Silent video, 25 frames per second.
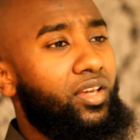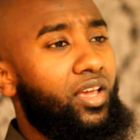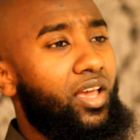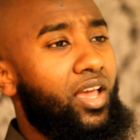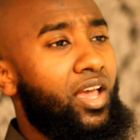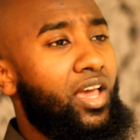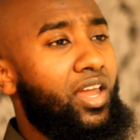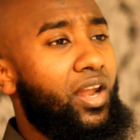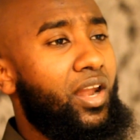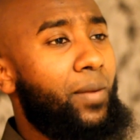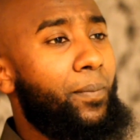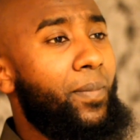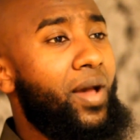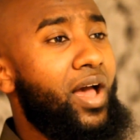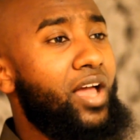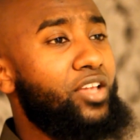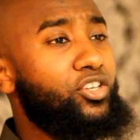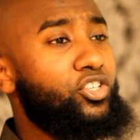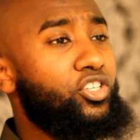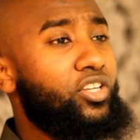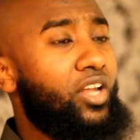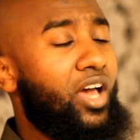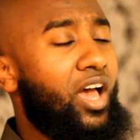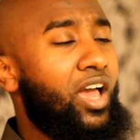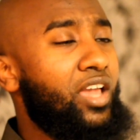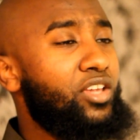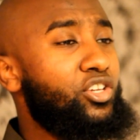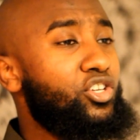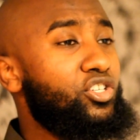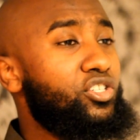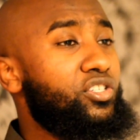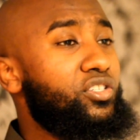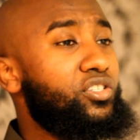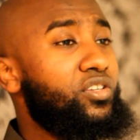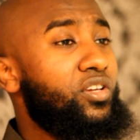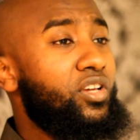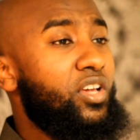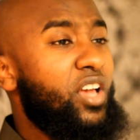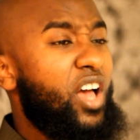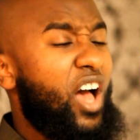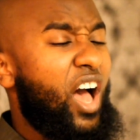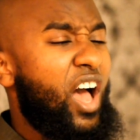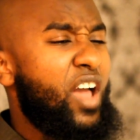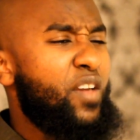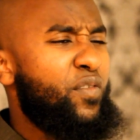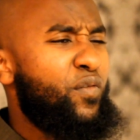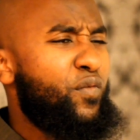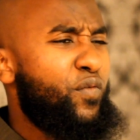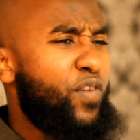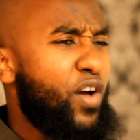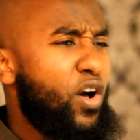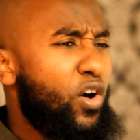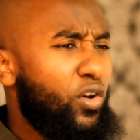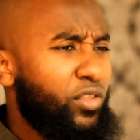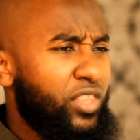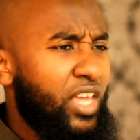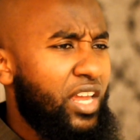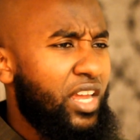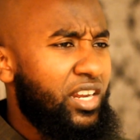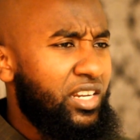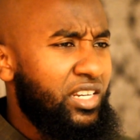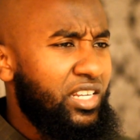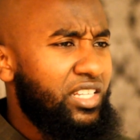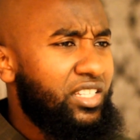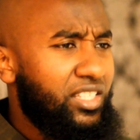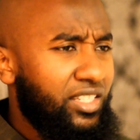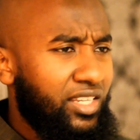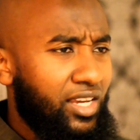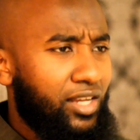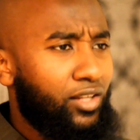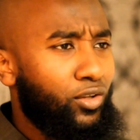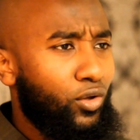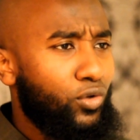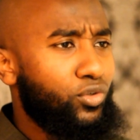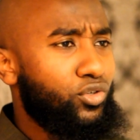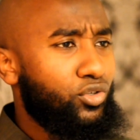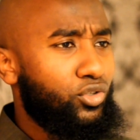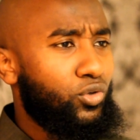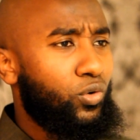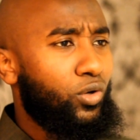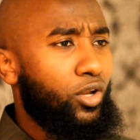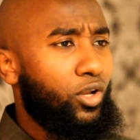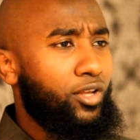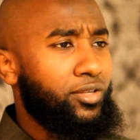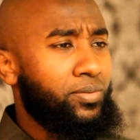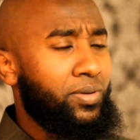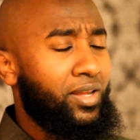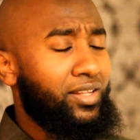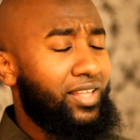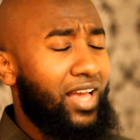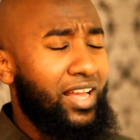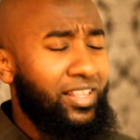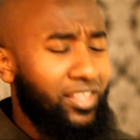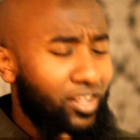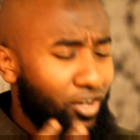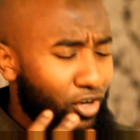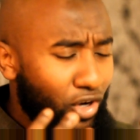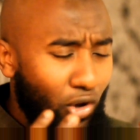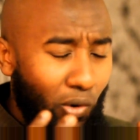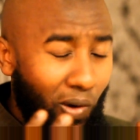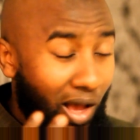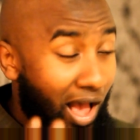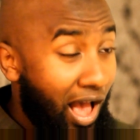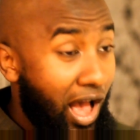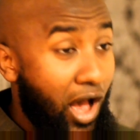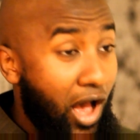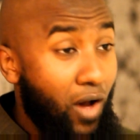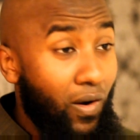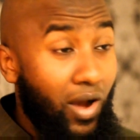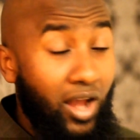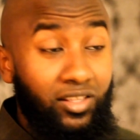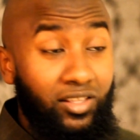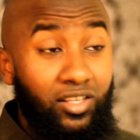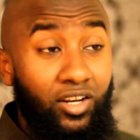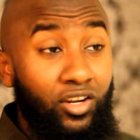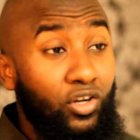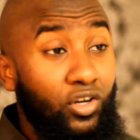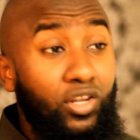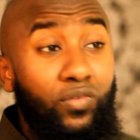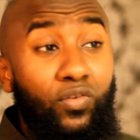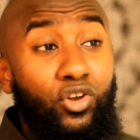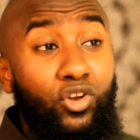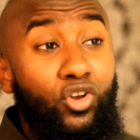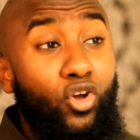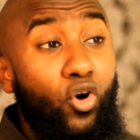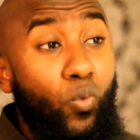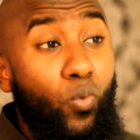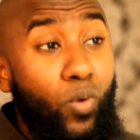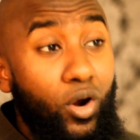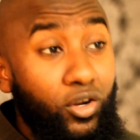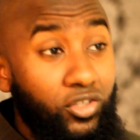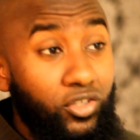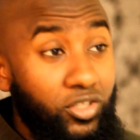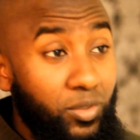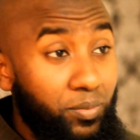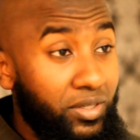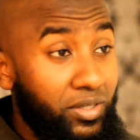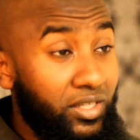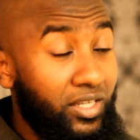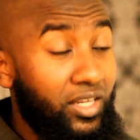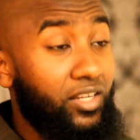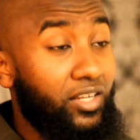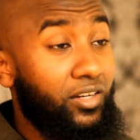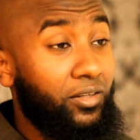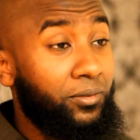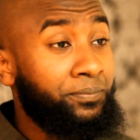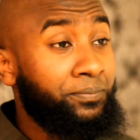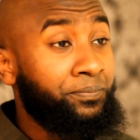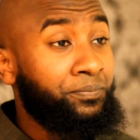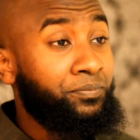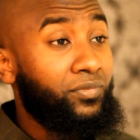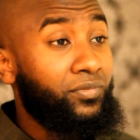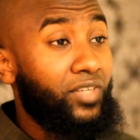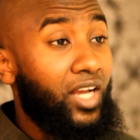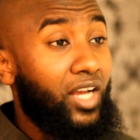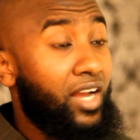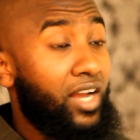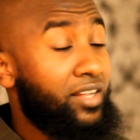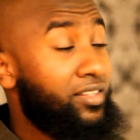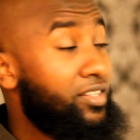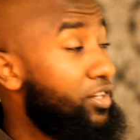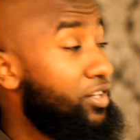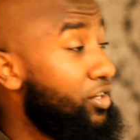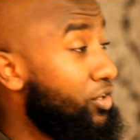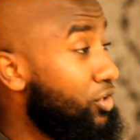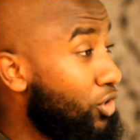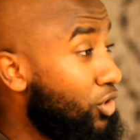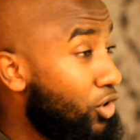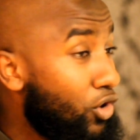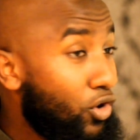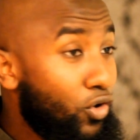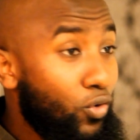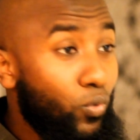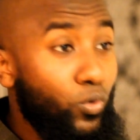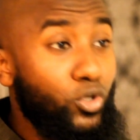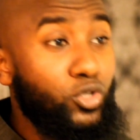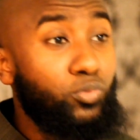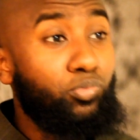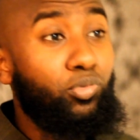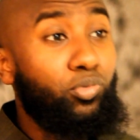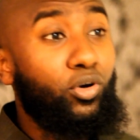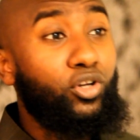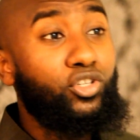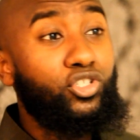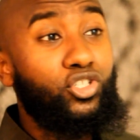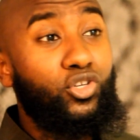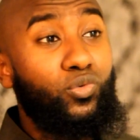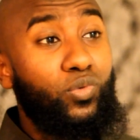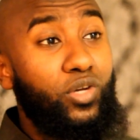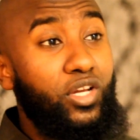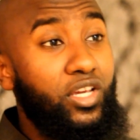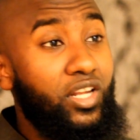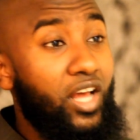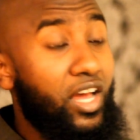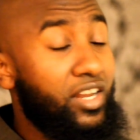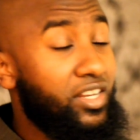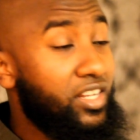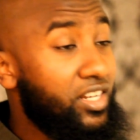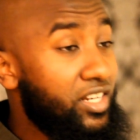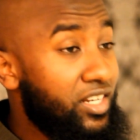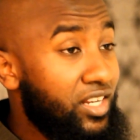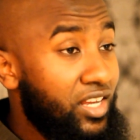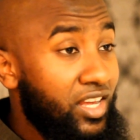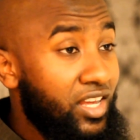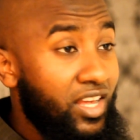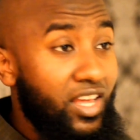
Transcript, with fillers: And imagine I just I felt that need to get closer to Allah subhanahu I didn't know how. I didn't even know where to begin. I didn't know which books to read. I didn't,